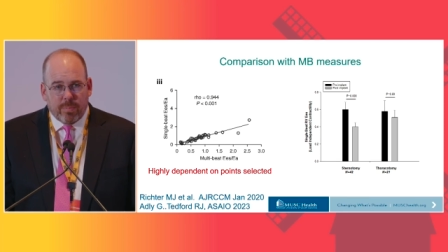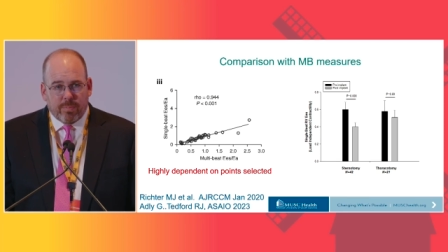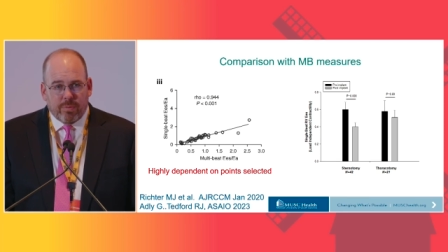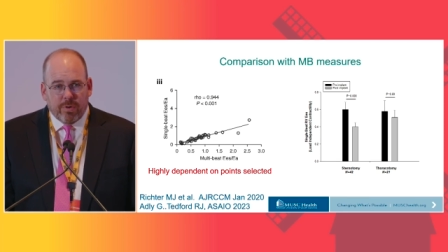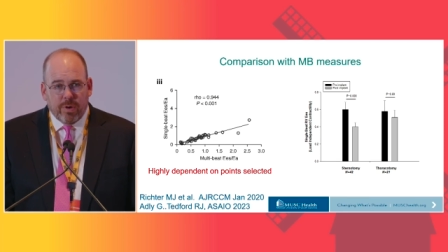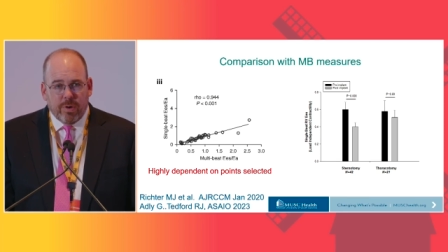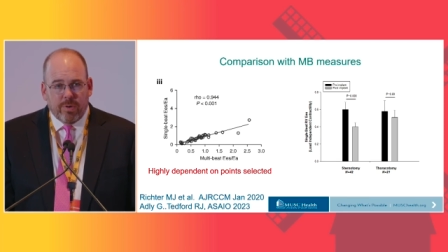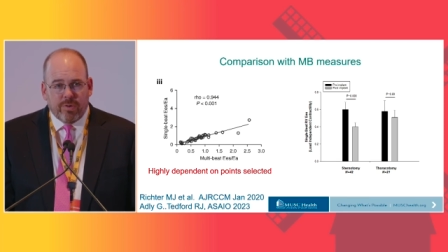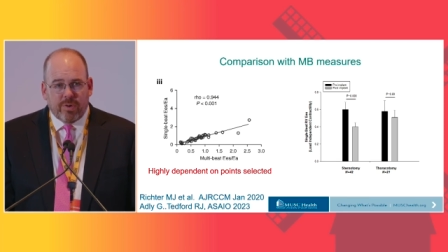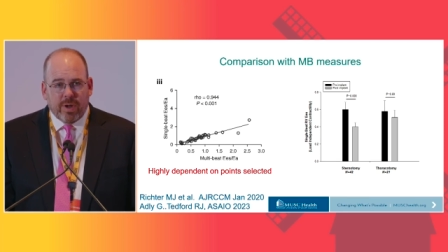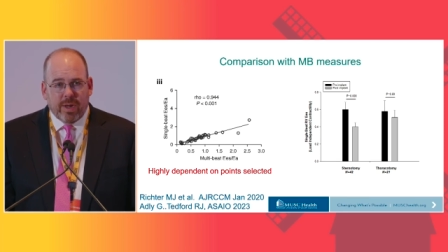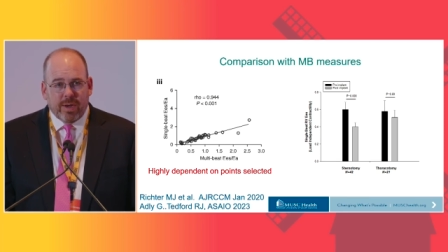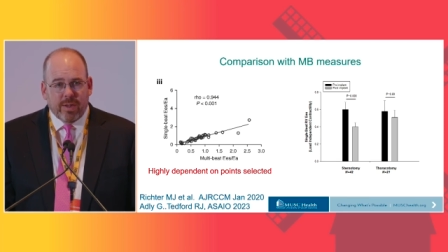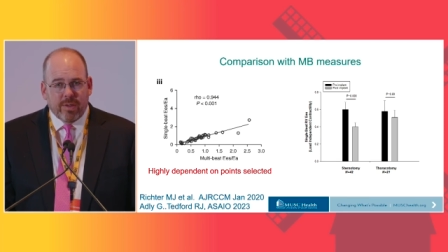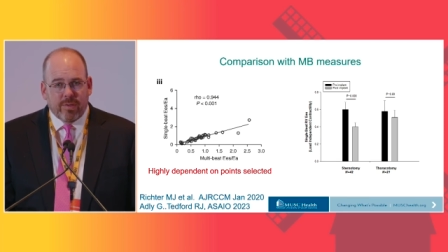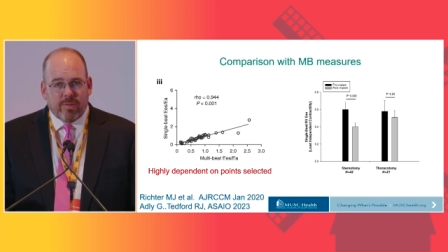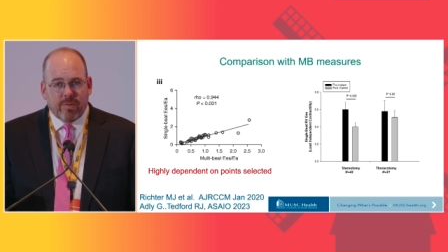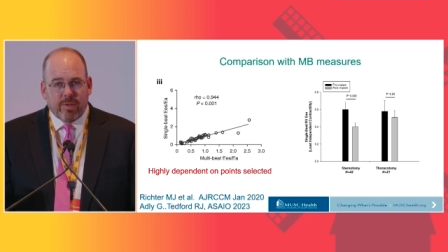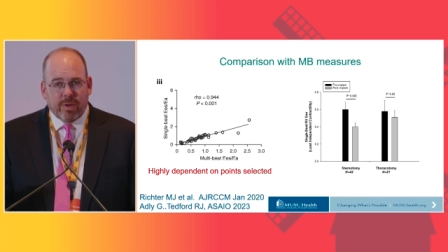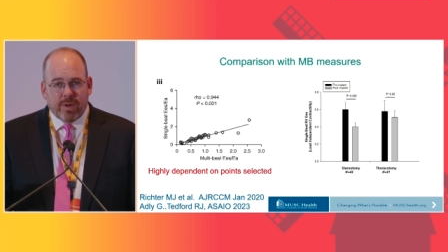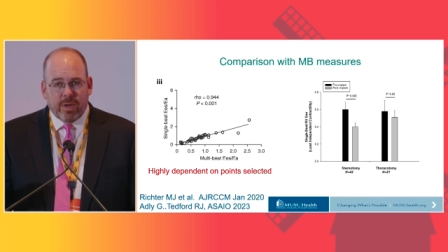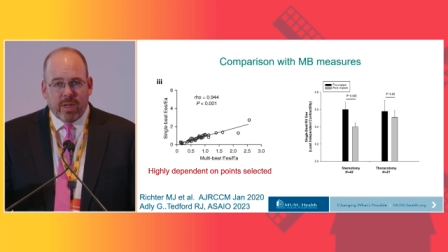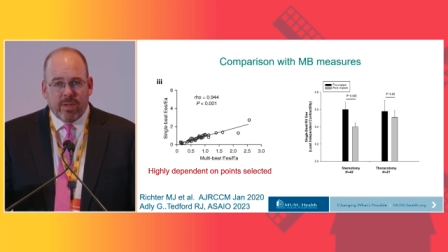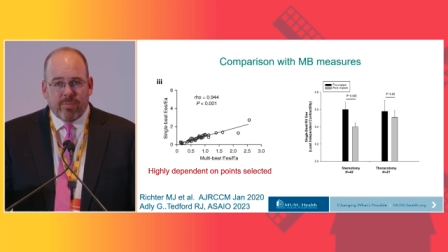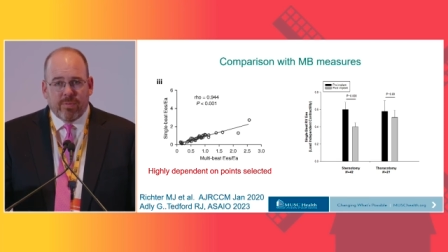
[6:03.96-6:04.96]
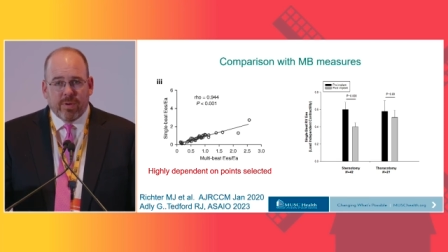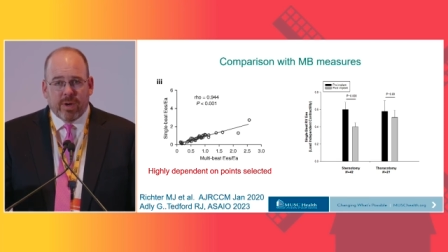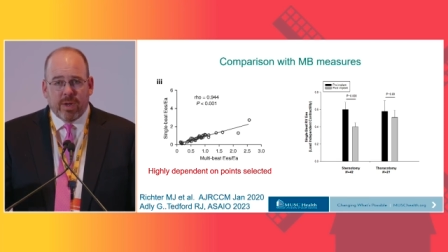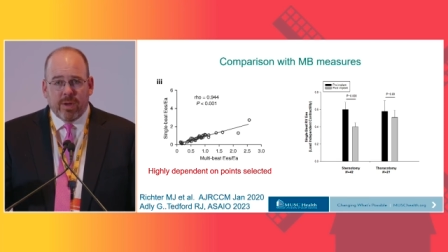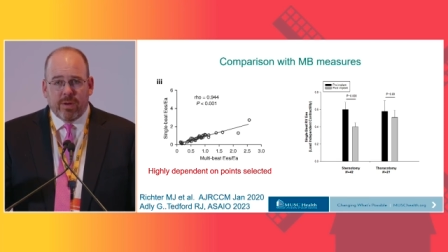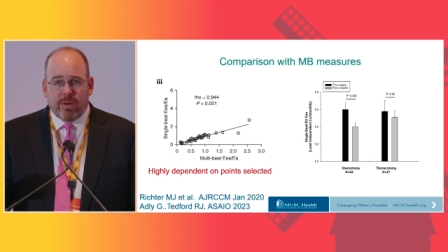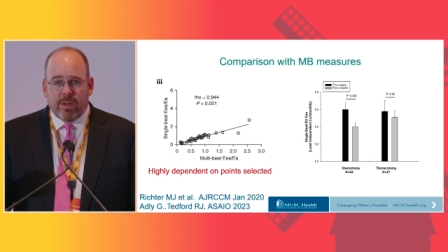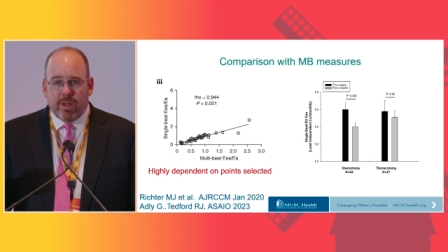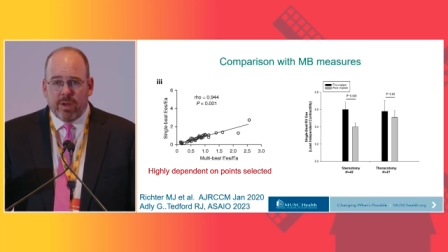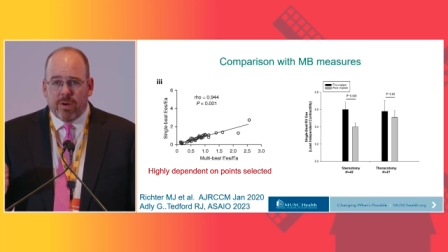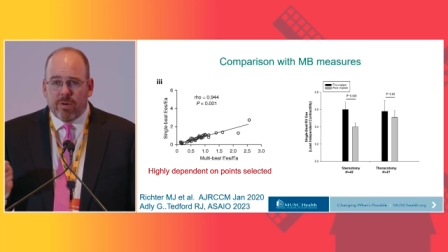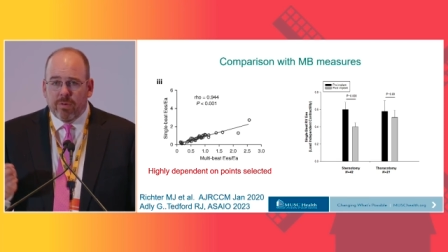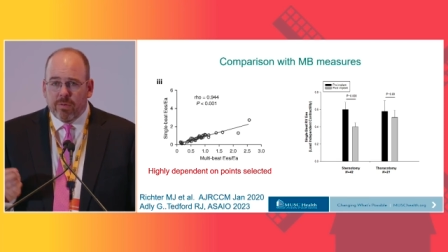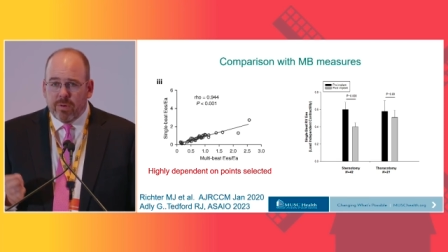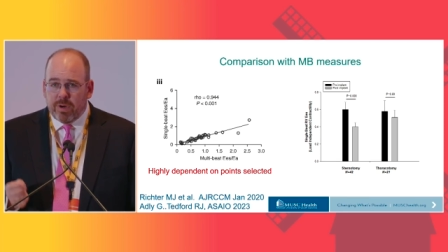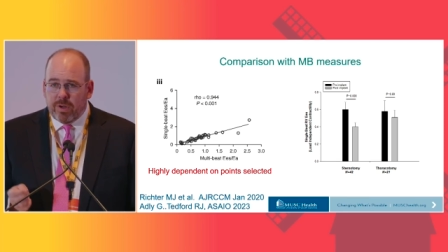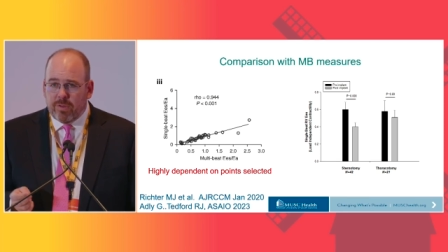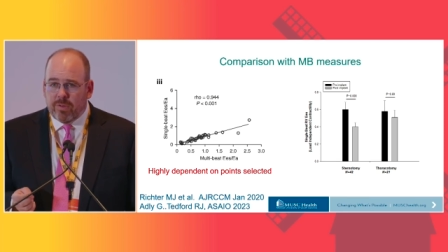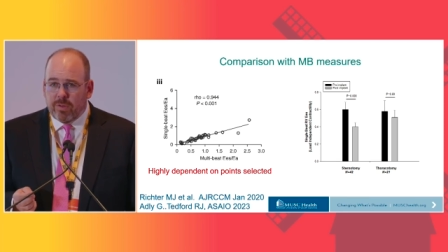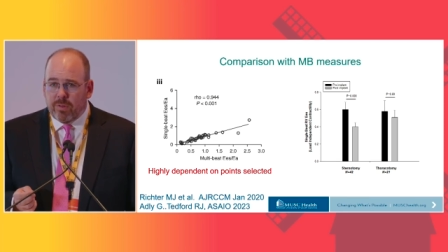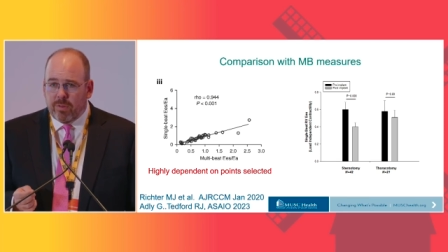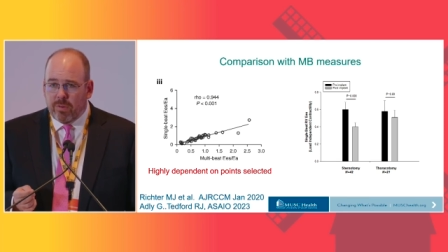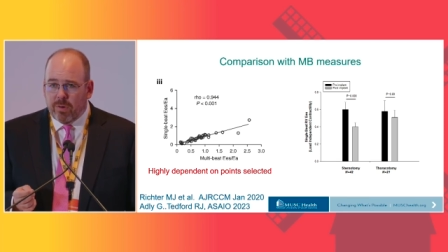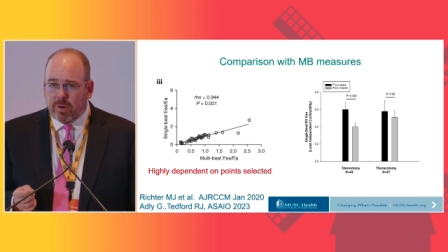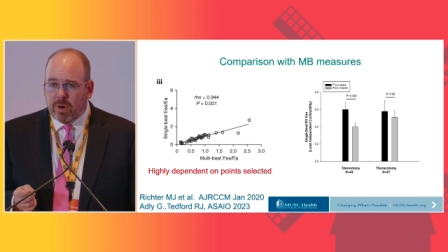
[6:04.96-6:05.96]
approach had a significant
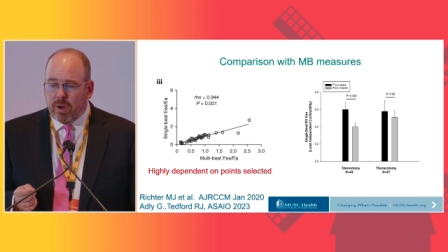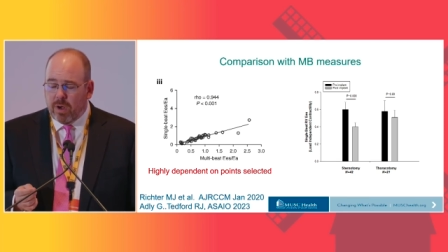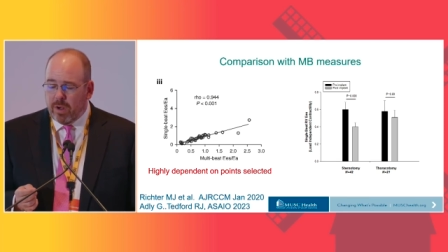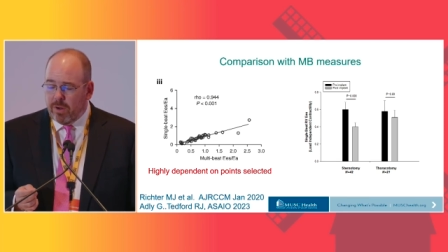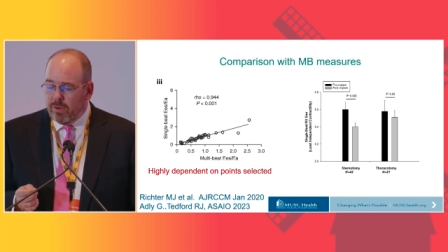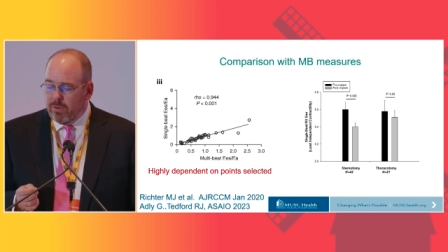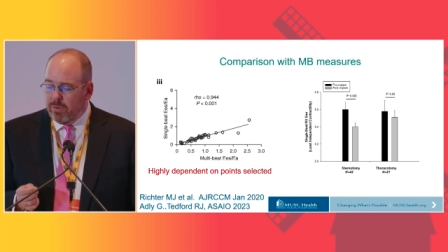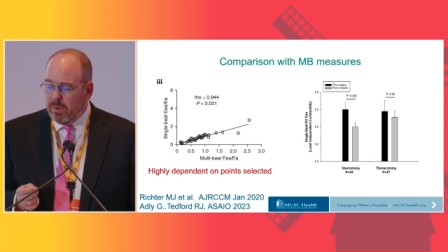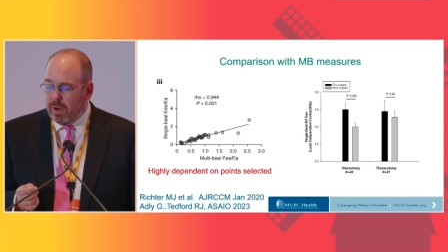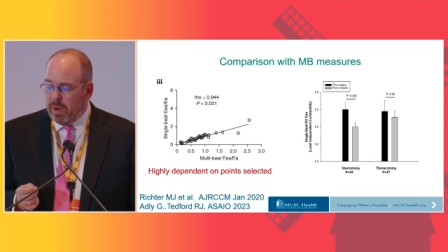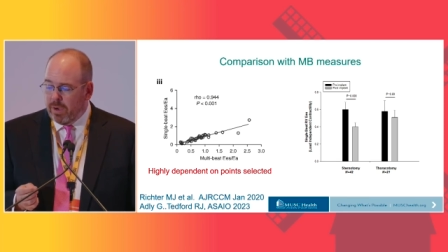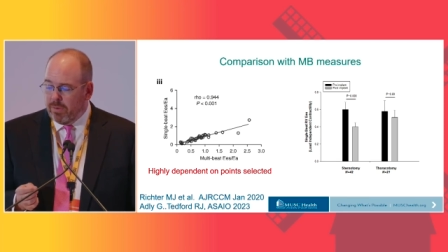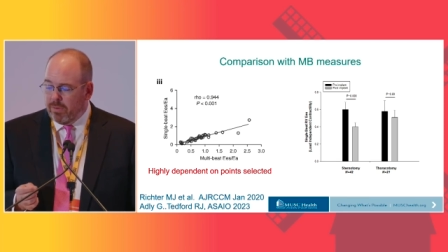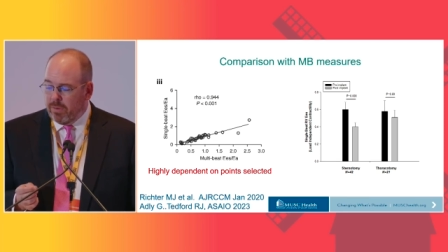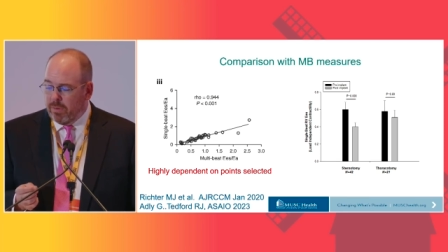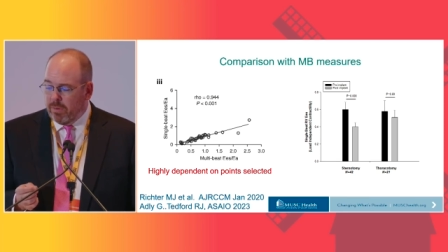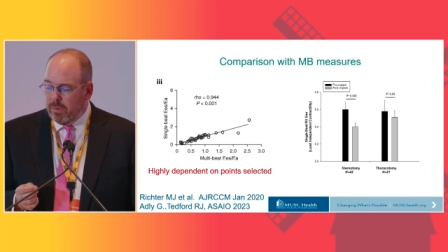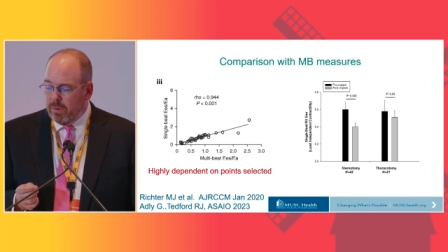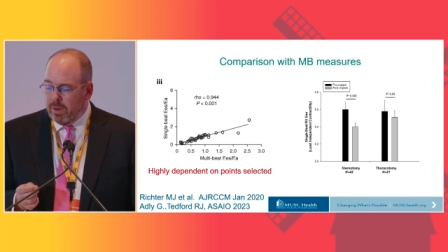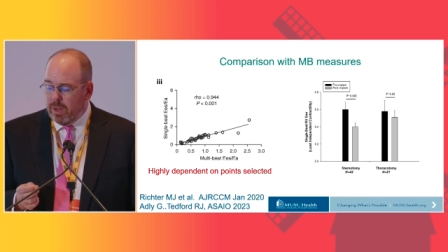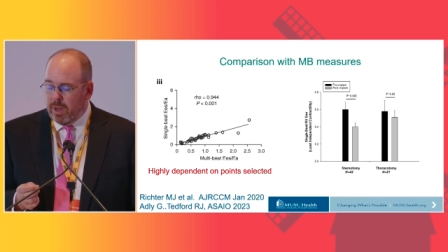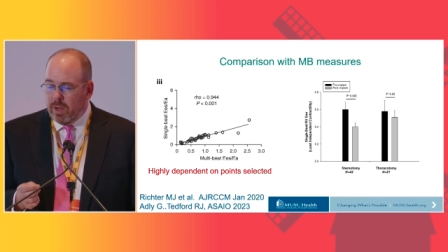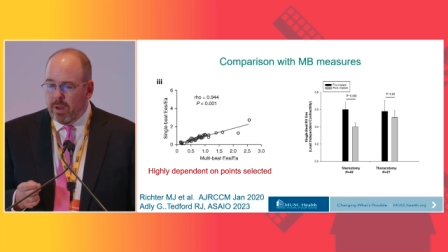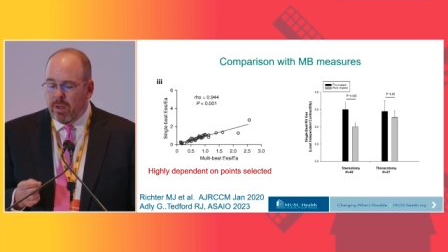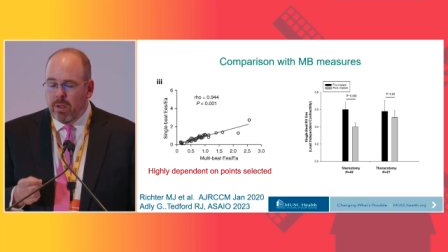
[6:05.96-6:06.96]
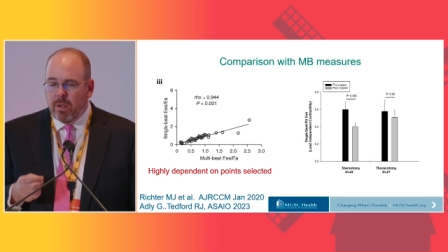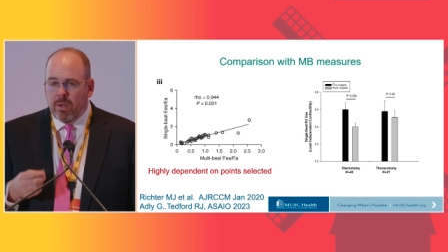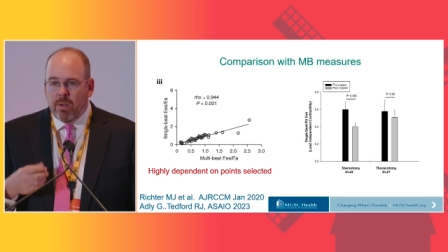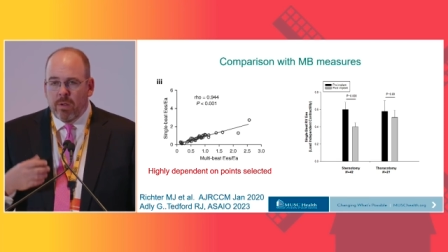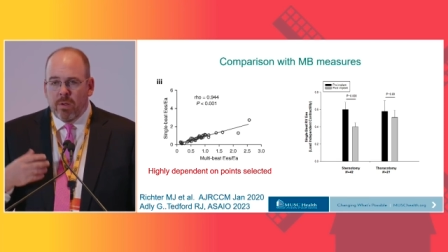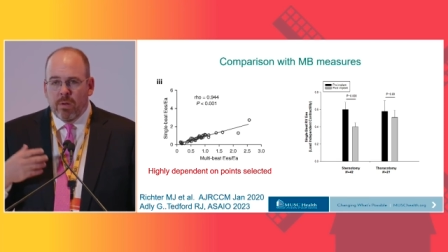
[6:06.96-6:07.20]
decrease in their contractility,